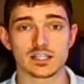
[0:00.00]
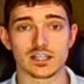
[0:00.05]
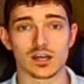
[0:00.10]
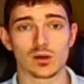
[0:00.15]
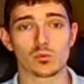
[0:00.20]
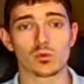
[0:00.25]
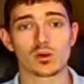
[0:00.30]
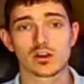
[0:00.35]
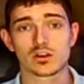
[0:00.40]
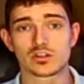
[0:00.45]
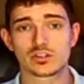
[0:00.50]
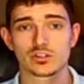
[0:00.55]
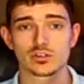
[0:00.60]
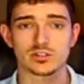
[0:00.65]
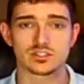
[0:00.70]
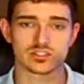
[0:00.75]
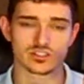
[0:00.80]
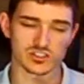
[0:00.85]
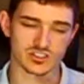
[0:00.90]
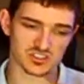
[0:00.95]
Now what I'm going to
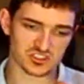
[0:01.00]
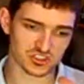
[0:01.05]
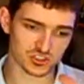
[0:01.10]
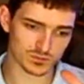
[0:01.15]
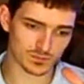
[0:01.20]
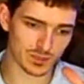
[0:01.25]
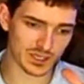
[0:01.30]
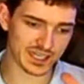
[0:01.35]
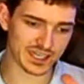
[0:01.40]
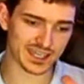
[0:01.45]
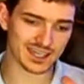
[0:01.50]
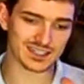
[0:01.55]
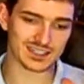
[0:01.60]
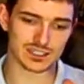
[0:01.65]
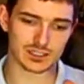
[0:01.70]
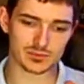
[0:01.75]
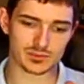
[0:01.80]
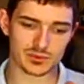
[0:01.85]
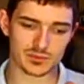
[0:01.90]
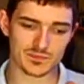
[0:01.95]
do is I'm going to split it
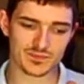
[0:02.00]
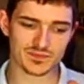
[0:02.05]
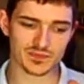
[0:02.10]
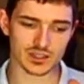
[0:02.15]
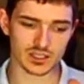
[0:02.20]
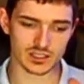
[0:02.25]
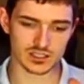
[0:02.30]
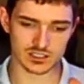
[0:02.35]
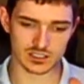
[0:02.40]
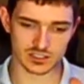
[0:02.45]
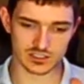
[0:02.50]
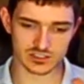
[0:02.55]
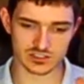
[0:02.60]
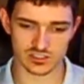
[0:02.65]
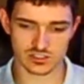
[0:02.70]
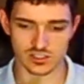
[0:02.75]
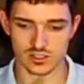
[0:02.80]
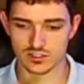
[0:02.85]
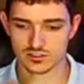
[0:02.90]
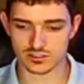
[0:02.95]
up because uh,
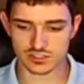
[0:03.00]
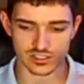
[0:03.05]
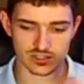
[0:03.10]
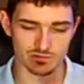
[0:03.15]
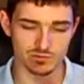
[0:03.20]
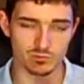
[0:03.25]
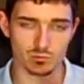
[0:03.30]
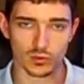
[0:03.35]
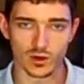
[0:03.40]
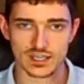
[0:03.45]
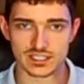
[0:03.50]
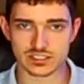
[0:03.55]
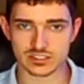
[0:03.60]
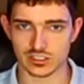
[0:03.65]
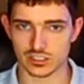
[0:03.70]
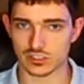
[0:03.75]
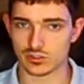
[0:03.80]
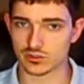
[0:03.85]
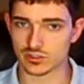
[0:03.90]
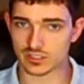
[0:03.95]
there's loads of different ways
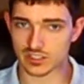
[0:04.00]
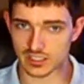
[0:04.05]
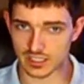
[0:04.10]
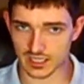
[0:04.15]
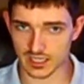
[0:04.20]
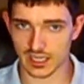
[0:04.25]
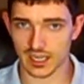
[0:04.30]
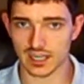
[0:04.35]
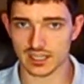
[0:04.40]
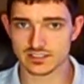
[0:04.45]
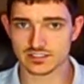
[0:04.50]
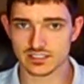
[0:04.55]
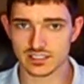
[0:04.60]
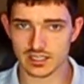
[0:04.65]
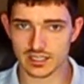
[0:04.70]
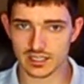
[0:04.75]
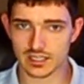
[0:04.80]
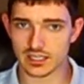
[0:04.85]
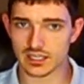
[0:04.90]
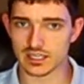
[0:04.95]
that you can connect
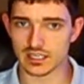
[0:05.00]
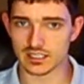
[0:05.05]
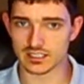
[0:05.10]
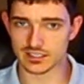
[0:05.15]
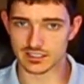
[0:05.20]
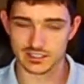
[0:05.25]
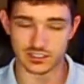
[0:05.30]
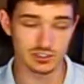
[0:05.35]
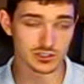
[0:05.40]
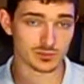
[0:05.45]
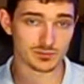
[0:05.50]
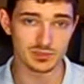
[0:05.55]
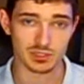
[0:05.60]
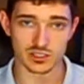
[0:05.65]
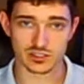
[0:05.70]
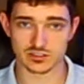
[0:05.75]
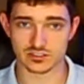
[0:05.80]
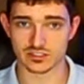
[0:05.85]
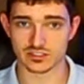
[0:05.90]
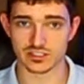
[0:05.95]
uh, your
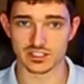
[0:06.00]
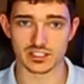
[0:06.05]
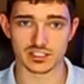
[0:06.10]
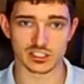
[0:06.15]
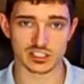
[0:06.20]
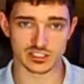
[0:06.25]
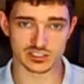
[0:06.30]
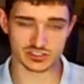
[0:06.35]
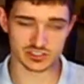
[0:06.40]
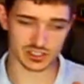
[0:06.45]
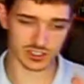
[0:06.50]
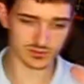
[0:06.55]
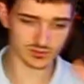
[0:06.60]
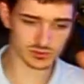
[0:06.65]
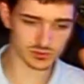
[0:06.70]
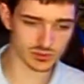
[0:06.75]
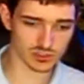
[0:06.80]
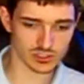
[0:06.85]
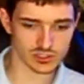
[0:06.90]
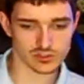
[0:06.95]
computer to DJ setup.
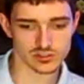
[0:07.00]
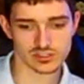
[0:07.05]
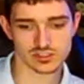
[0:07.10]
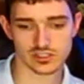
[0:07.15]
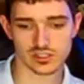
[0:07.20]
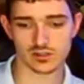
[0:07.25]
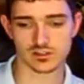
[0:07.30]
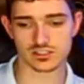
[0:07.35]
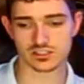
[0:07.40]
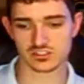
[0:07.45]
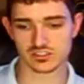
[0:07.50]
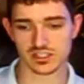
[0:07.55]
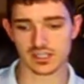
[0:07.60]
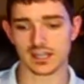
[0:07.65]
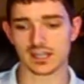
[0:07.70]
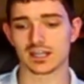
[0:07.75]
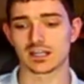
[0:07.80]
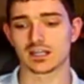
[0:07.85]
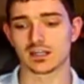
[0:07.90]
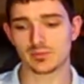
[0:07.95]
So what I'm going to do is I'm going to set
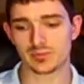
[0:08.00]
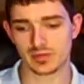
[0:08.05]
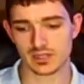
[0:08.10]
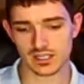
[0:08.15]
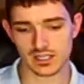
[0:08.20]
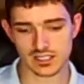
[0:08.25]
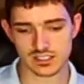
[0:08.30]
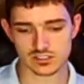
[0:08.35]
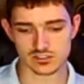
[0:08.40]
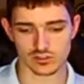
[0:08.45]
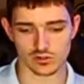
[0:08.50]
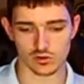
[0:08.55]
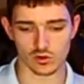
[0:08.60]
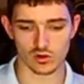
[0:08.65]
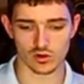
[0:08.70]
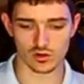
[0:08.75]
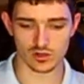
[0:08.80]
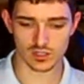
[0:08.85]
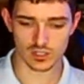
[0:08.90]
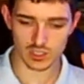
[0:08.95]
it up. So I've
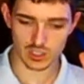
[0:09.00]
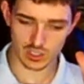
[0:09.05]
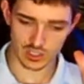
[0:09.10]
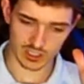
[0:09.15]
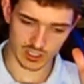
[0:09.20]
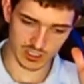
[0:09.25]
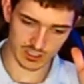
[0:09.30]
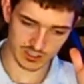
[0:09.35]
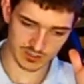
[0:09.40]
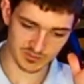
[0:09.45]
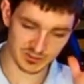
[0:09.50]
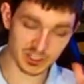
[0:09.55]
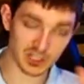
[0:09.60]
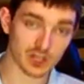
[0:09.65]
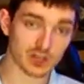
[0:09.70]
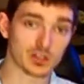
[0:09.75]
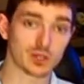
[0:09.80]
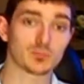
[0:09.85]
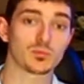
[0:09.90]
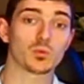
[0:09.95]
got uh,
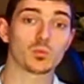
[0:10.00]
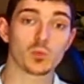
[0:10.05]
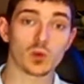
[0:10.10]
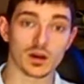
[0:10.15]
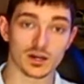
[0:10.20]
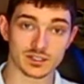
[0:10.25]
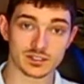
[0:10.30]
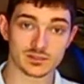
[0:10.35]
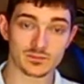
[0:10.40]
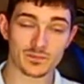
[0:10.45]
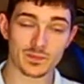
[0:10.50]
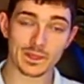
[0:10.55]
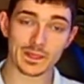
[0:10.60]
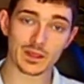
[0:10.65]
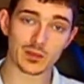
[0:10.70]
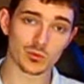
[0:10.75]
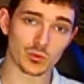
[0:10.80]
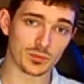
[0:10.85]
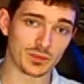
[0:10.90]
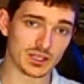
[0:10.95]
video number one
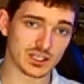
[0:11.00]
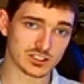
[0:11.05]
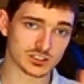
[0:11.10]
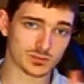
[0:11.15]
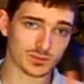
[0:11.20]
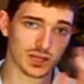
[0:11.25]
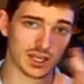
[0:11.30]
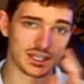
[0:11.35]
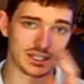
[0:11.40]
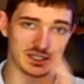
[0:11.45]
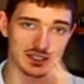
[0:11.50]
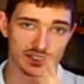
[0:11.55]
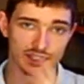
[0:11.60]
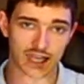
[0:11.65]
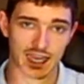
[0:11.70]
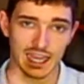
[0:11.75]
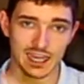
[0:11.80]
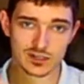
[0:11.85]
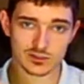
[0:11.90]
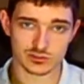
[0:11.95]
will be explaining
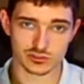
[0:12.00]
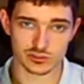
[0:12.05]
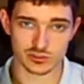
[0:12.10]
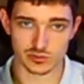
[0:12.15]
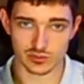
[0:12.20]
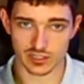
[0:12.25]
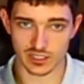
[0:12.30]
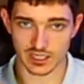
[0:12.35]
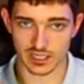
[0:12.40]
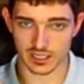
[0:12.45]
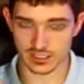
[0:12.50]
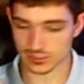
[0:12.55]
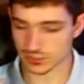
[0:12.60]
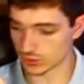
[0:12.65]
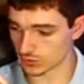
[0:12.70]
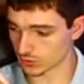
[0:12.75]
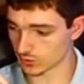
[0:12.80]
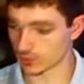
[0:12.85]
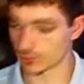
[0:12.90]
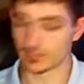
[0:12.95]
how to
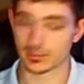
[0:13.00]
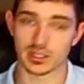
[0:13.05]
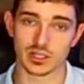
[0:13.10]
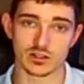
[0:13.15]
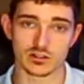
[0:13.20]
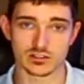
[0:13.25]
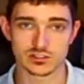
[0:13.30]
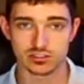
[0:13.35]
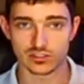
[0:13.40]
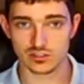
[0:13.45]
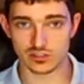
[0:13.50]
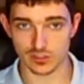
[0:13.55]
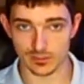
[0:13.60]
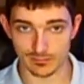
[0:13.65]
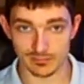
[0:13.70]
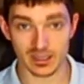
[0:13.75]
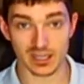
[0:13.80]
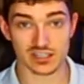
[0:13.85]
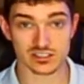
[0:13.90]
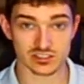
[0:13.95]
connect your computer to your
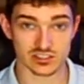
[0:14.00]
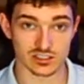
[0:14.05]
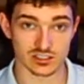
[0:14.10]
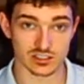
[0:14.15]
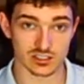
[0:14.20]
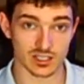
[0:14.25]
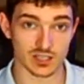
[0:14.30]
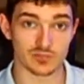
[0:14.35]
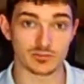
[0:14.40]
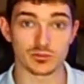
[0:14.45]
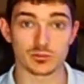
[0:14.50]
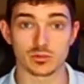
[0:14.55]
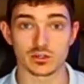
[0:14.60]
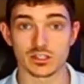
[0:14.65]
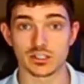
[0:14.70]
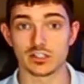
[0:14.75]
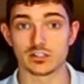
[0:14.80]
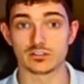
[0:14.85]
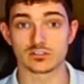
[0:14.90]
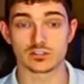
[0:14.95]
mixer if you
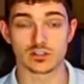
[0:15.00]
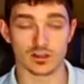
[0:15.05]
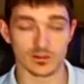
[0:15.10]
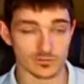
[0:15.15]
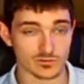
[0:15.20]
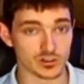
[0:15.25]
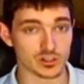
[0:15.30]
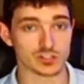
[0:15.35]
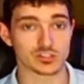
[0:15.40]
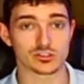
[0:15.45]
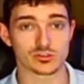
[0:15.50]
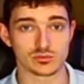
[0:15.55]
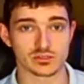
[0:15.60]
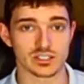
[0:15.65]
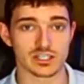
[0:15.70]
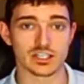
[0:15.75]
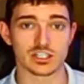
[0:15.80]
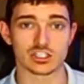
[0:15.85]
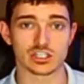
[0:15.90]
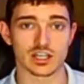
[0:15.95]
want to use like virtual
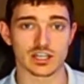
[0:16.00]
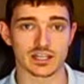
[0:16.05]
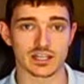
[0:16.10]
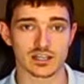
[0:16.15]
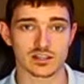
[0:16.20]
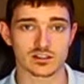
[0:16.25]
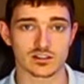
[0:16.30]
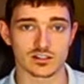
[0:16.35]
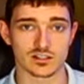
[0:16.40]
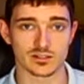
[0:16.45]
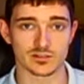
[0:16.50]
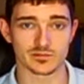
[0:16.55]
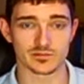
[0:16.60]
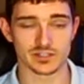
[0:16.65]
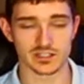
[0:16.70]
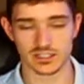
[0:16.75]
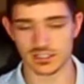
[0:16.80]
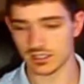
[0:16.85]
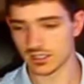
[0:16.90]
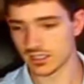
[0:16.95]
DJ, that kind of
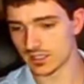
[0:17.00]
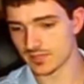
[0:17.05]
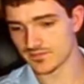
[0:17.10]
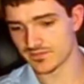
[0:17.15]
thing.